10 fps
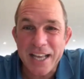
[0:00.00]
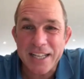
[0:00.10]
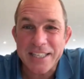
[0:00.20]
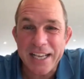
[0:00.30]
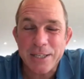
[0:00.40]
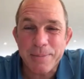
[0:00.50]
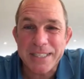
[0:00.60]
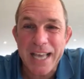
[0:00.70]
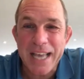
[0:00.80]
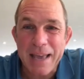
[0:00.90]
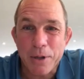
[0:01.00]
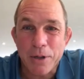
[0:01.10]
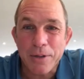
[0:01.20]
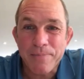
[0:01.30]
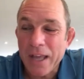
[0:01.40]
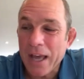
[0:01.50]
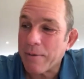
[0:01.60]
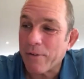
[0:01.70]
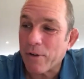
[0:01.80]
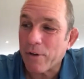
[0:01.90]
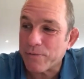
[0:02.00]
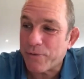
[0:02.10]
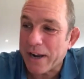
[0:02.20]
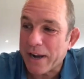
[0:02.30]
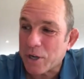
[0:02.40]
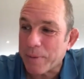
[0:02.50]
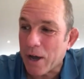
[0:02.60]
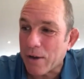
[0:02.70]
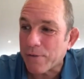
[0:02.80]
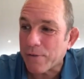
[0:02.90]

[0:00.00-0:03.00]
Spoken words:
That takes up a table, and we've got some friends coming over